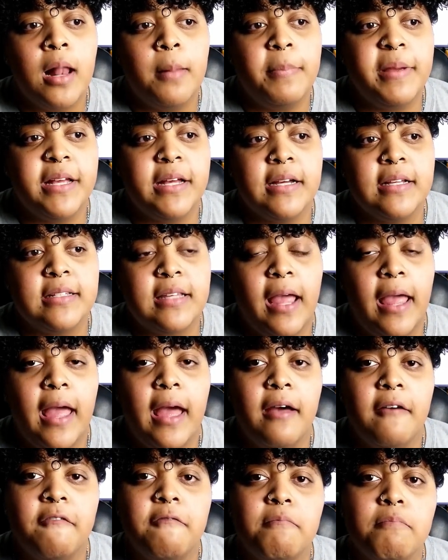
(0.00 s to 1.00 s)
because I
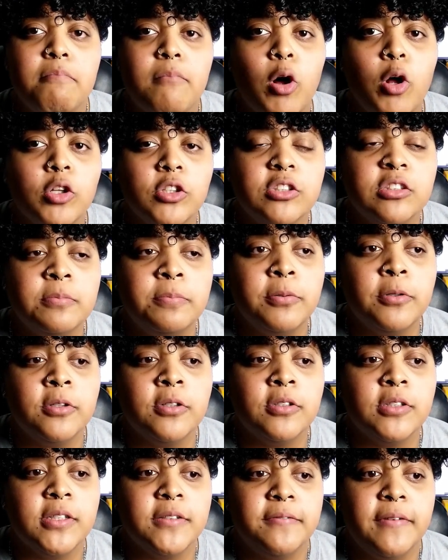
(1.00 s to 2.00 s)
have
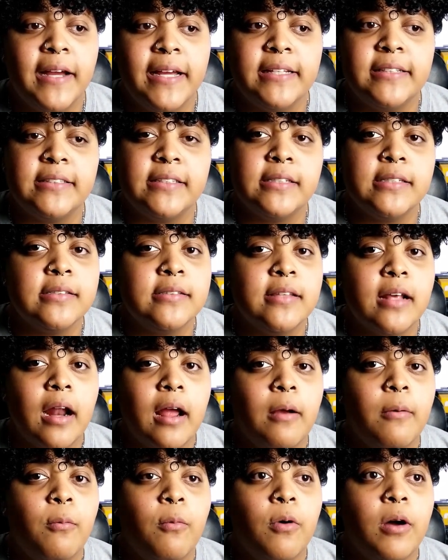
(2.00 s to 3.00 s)
multiple devices that
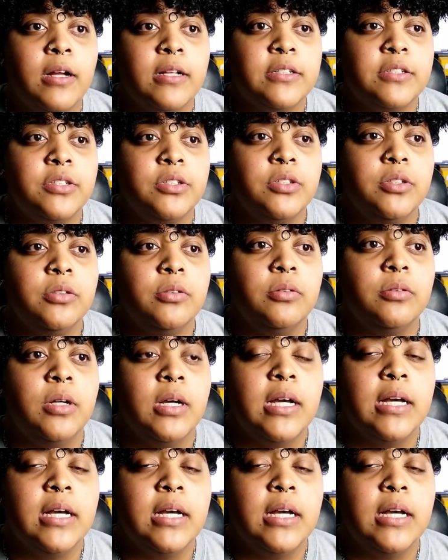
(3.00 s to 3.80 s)
I want to